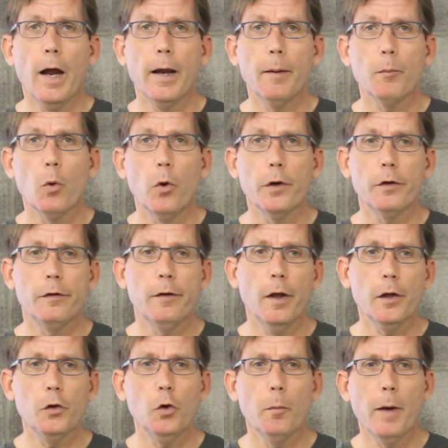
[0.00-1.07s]
I am going to
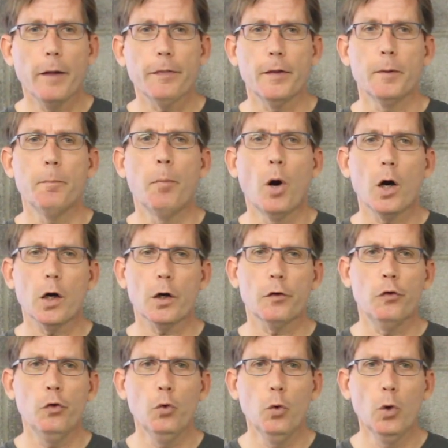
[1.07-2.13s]
tell you about the
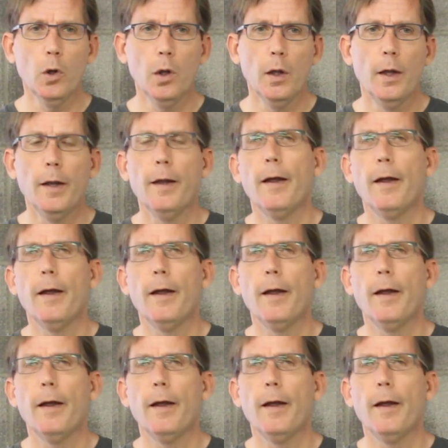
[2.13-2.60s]
Park Tool